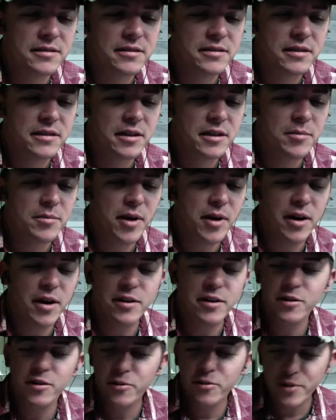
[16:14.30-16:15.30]
Come on, you
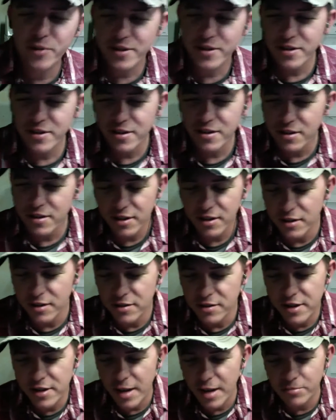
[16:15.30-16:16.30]
don't read the
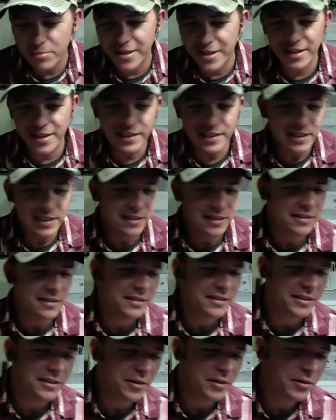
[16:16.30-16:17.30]
Untapped Daily?
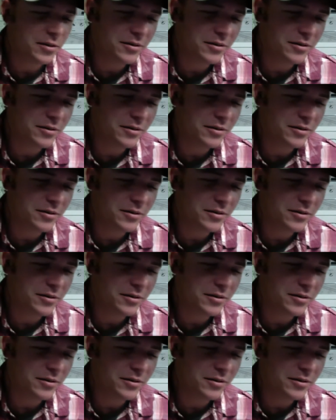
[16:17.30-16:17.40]
You don't,